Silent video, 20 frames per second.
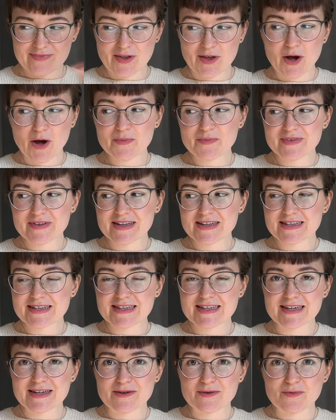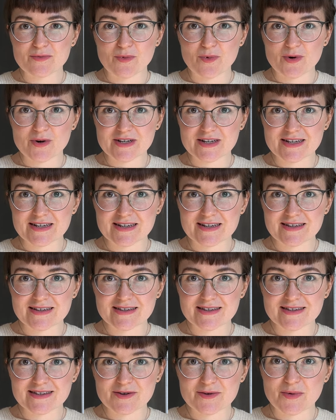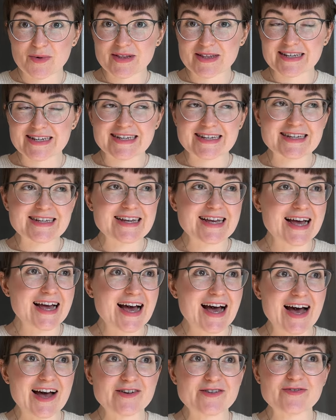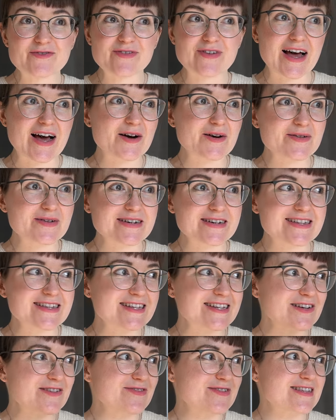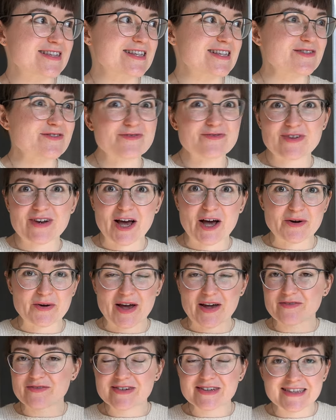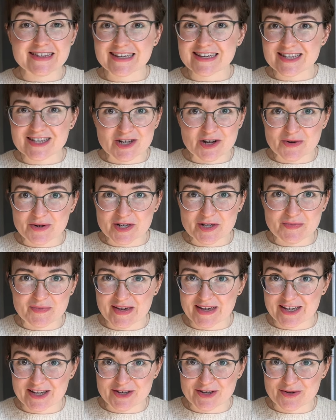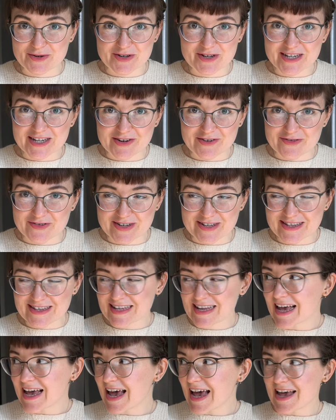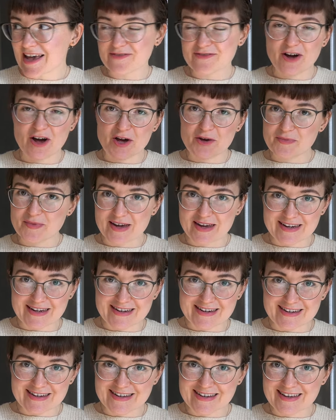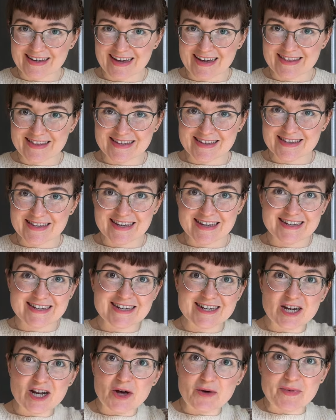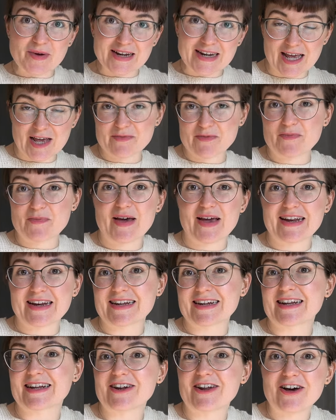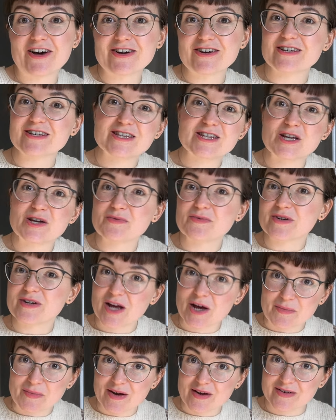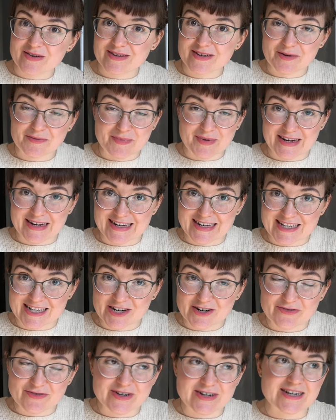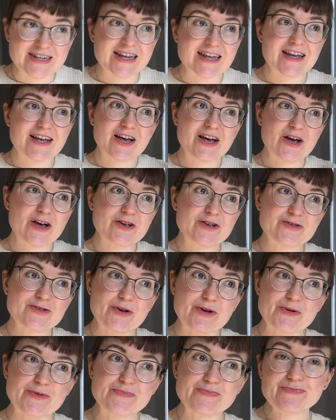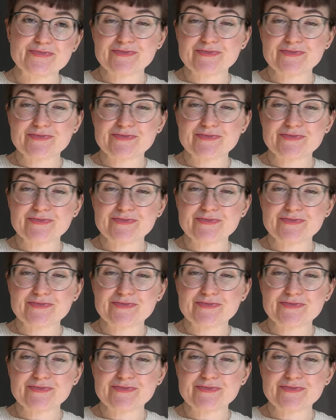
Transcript: Obviously, water quality and flour, the differences in flour, everything's going to make a huge difference. If I made it in this kitchen and my neighbour made it in hers, it would come out completely different. So